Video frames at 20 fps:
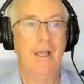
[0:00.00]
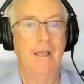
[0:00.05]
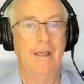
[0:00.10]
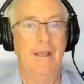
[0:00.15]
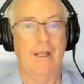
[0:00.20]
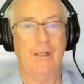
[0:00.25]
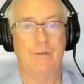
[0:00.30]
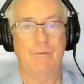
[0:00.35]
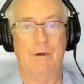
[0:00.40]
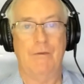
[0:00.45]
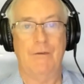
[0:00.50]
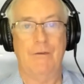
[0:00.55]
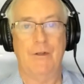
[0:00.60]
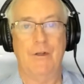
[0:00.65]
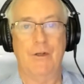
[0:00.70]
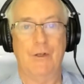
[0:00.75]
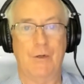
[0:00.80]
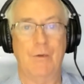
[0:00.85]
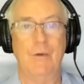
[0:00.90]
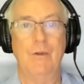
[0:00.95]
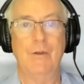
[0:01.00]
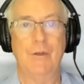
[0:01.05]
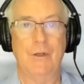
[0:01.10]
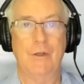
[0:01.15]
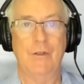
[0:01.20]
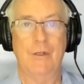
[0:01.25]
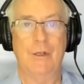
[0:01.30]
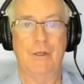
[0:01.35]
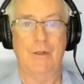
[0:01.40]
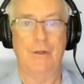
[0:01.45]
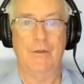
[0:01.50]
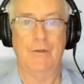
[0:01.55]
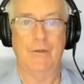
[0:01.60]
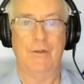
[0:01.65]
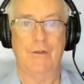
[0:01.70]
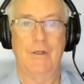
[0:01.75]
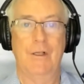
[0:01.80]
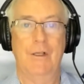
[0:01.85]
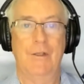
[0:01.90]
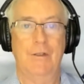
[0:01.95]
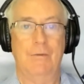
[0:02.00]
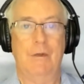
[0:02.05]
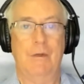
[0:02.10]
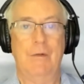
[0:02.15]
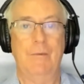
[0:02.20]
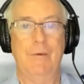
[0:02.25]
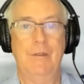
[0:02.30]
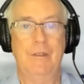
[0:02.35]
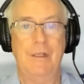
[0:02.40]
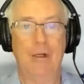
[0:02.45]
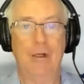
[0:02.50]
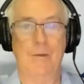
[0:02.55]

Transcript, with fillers: That's roughly a trillion dollars. So what it did,